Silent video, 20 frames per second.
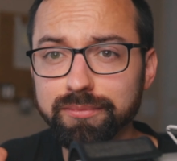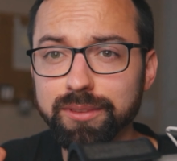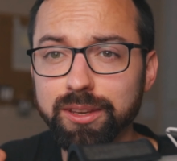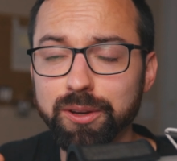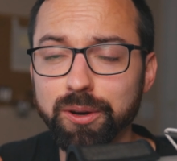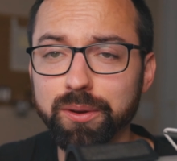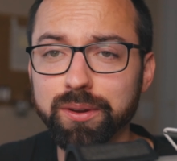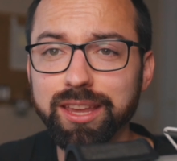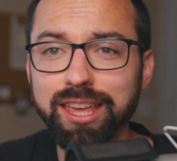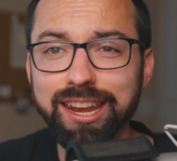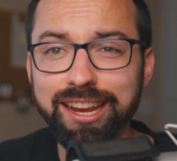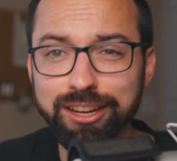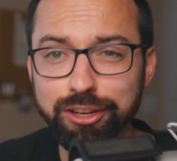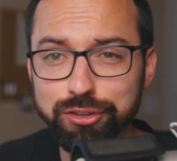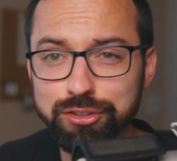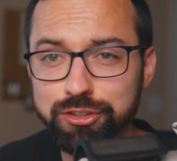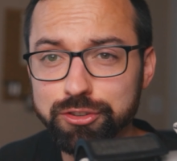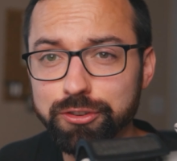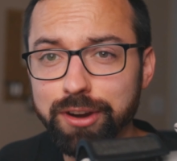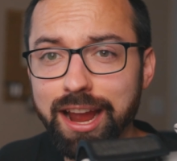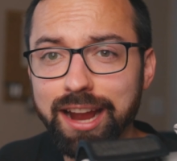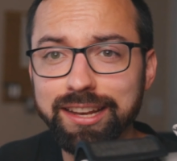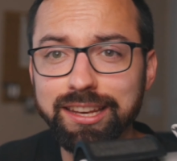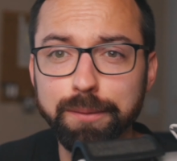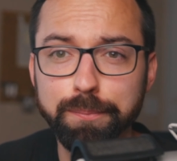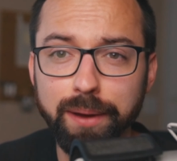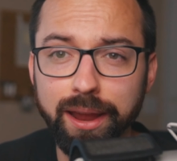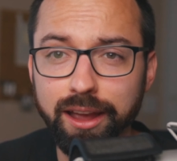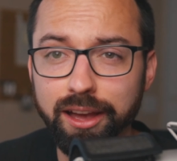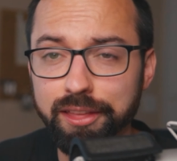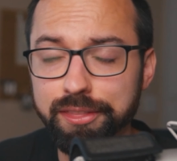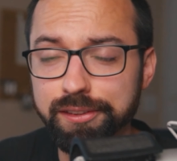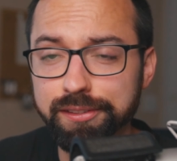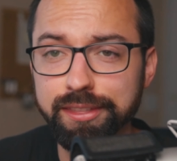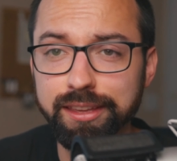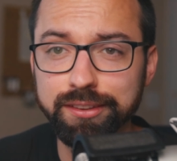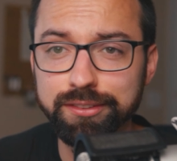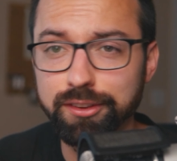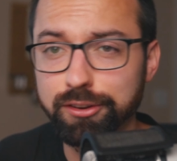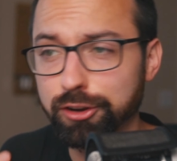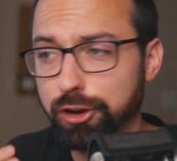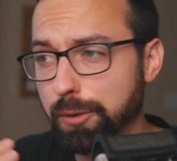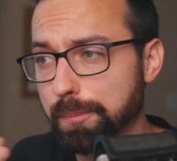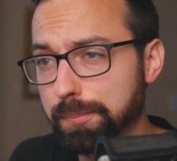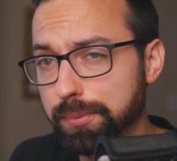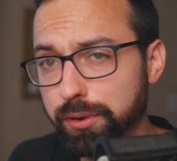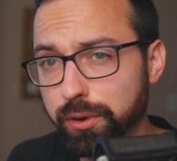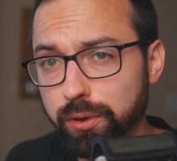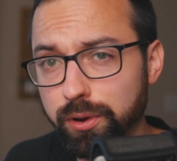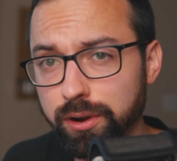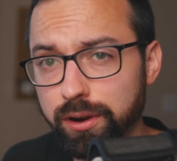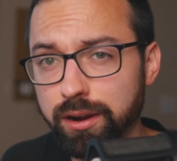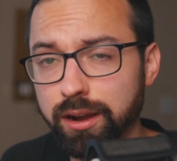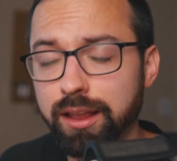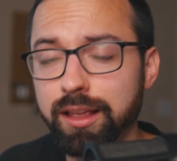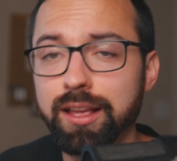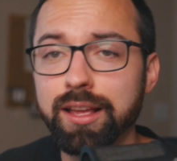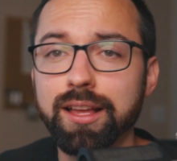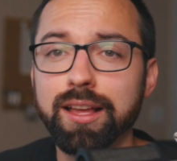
you know getting distracted by other things on your computer